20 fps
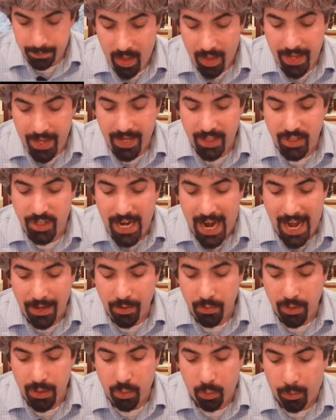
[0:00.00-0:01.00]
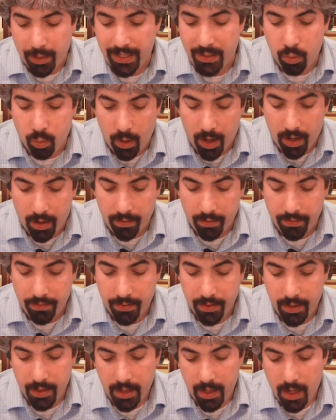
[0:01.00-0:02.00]
Then in January 2012,
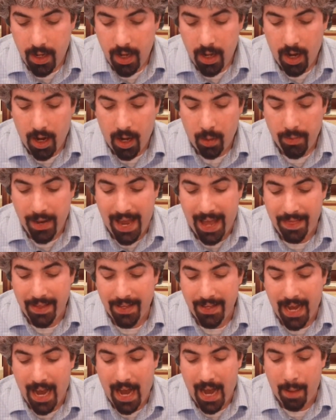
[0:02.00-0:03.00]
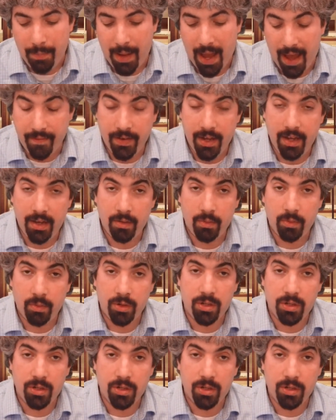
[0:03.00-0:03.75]
we had the top heavy,